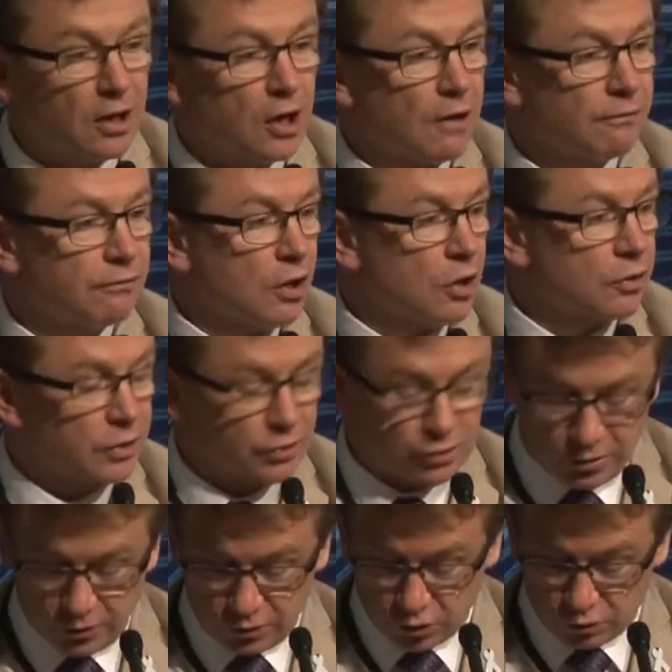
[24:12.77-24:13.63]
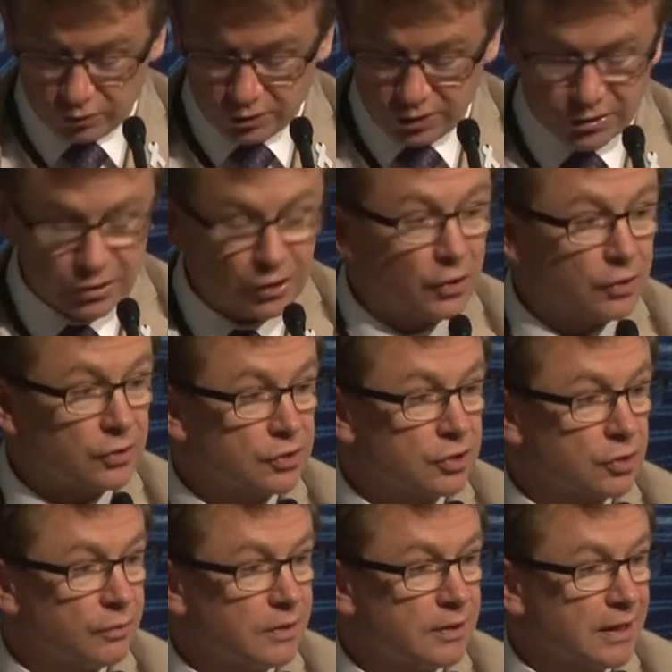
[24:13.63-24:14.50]
of longitudinal research
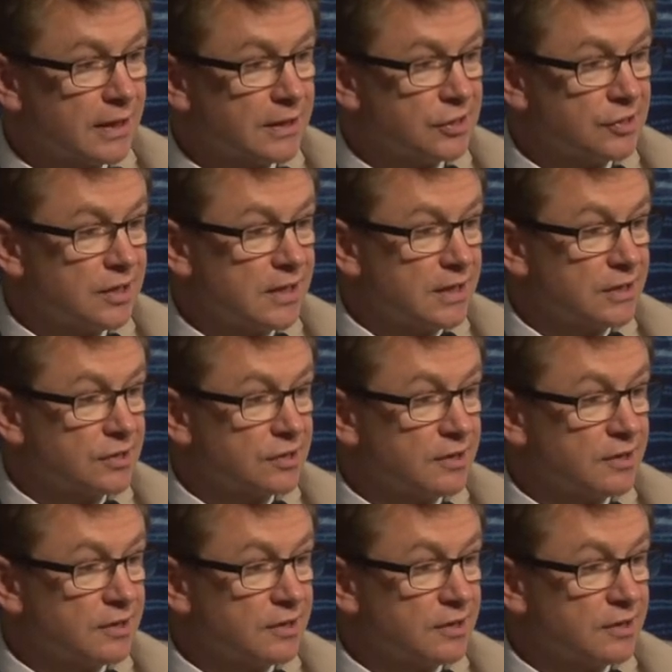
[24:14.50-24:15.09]
to assess